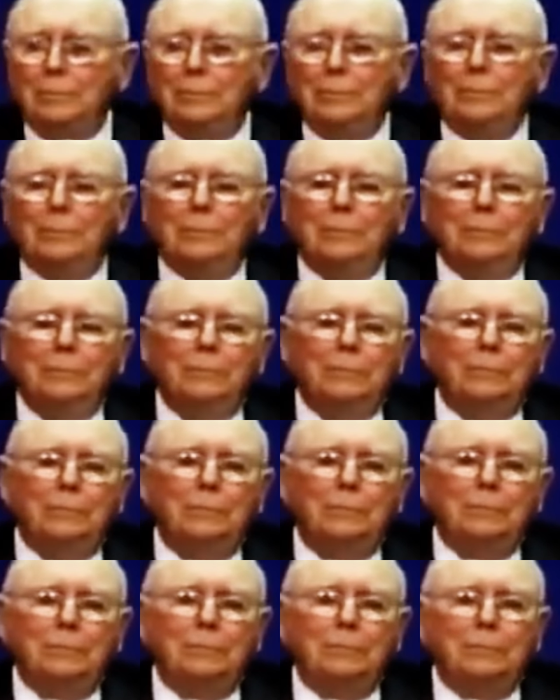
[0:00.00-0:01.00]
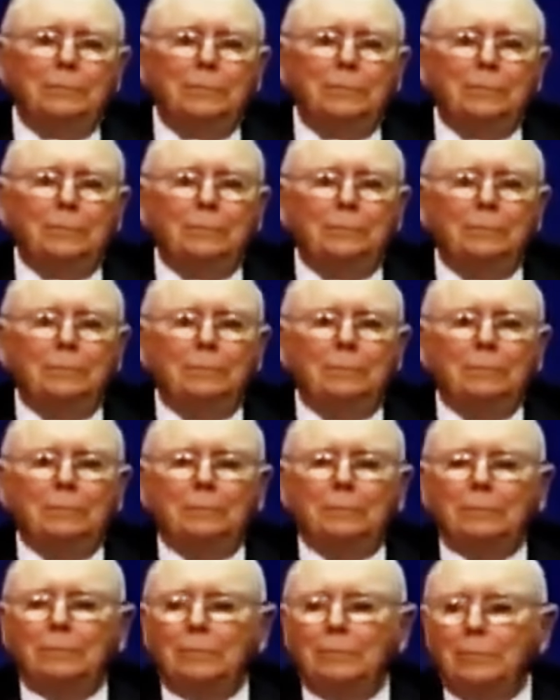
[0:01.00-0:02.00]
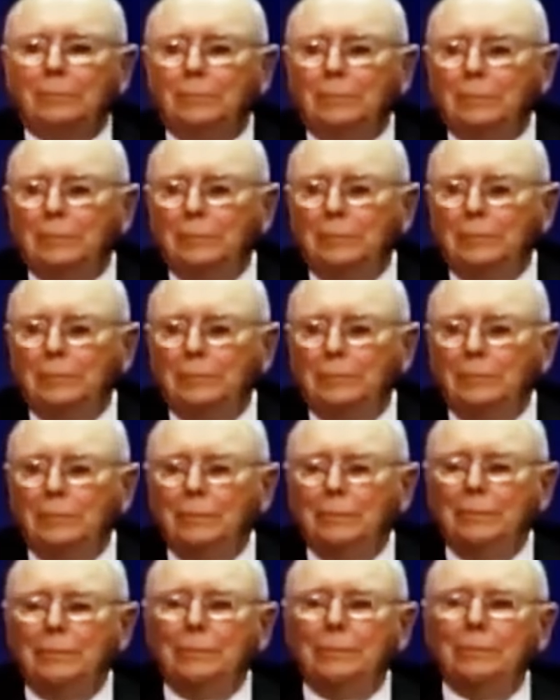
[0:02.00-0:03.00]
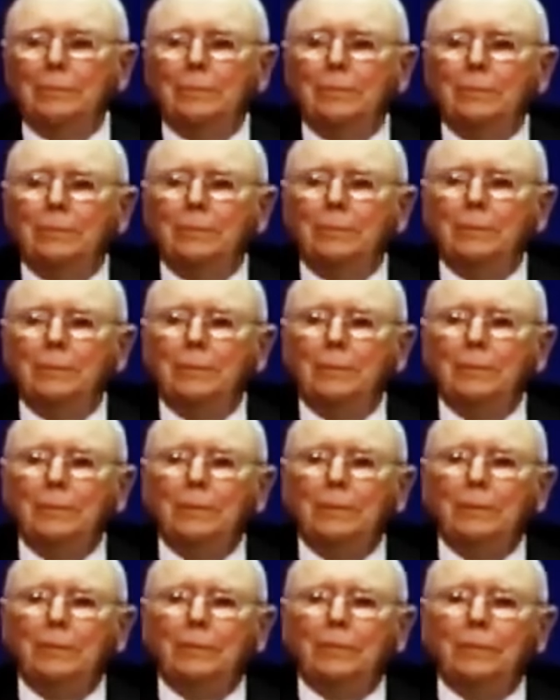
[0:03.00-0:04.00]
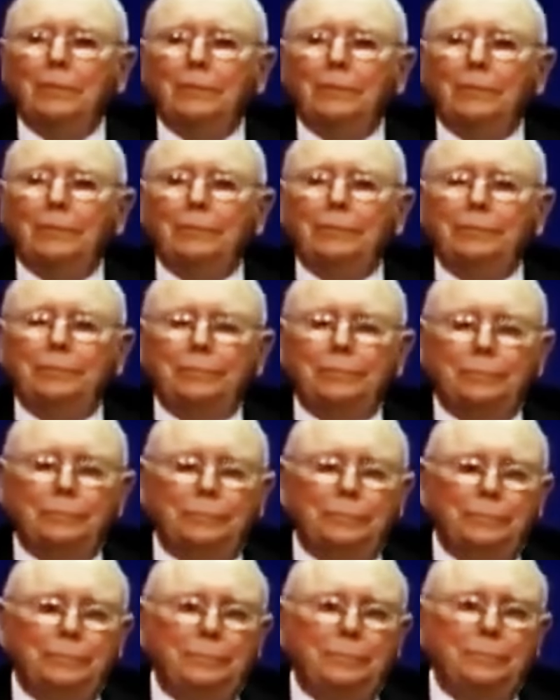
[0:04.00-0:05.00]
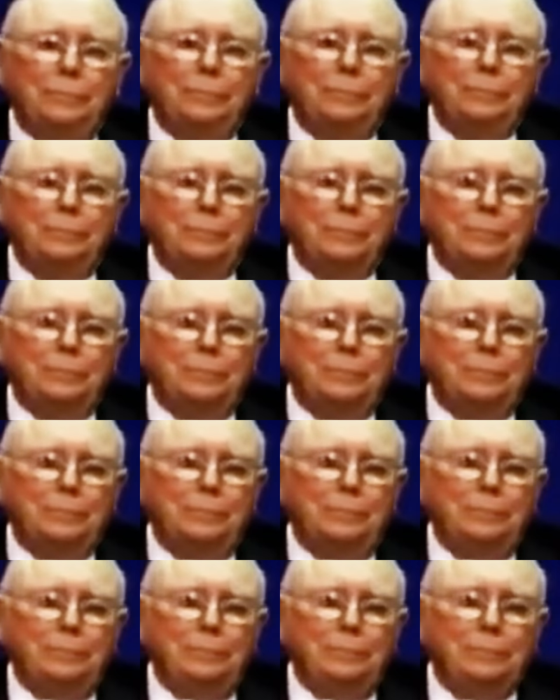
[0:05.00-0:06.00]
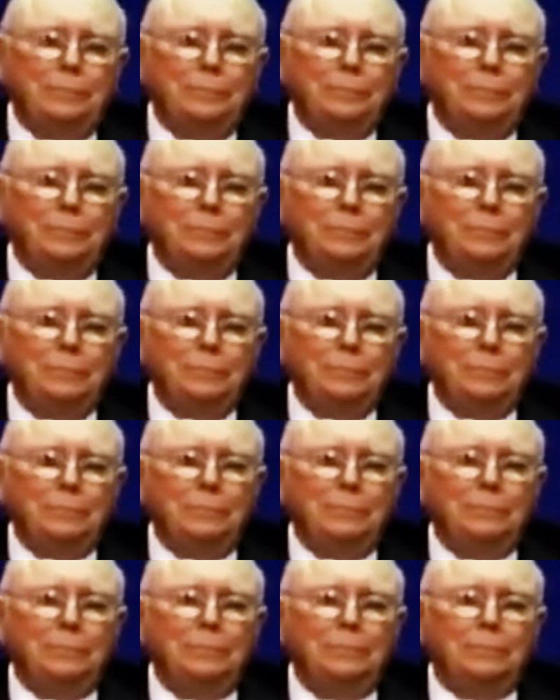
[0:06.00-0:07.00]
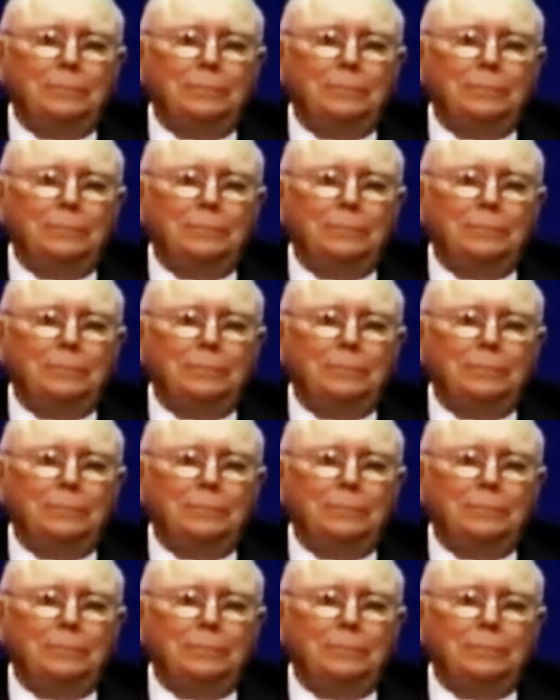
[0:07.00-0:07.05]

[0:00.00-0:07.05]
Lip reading: This person isn't speaking.